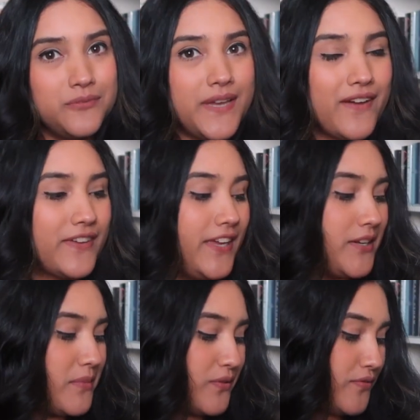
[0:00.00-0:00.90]
We have
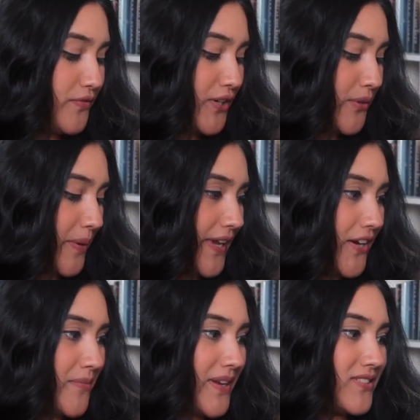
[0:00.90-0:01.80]
Kingdom of the Feared by
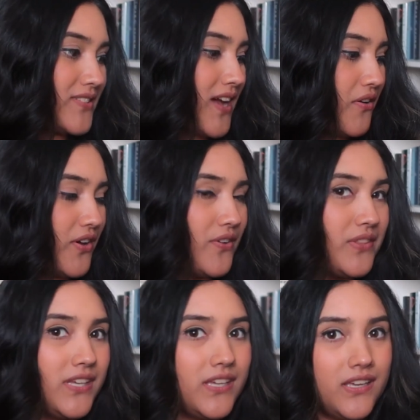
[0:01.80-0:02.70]
Kiri Maniscalco,
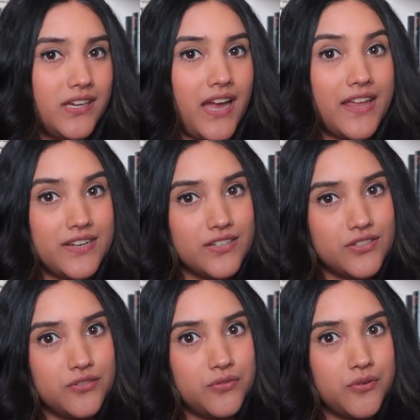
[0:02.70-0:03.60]
the ending
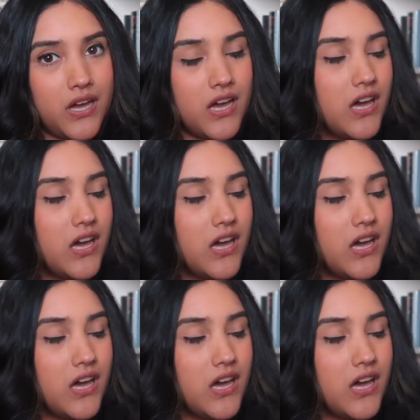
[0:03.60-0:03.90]
to